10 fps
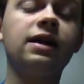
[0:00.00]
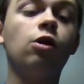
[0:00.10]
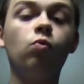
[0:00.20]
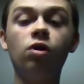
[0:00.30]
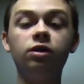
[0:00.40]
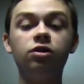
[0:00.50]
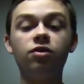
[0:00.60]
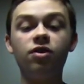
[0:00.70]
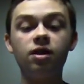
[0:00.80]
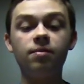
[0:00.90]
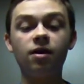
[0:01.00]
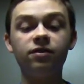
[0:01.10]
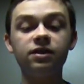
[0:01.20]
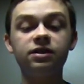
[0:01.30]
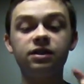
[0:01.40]
Now, one good thing about
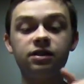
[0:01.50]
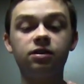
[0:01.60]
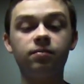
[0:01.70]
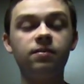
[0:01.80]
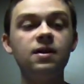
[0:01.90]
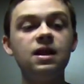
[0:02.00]
this system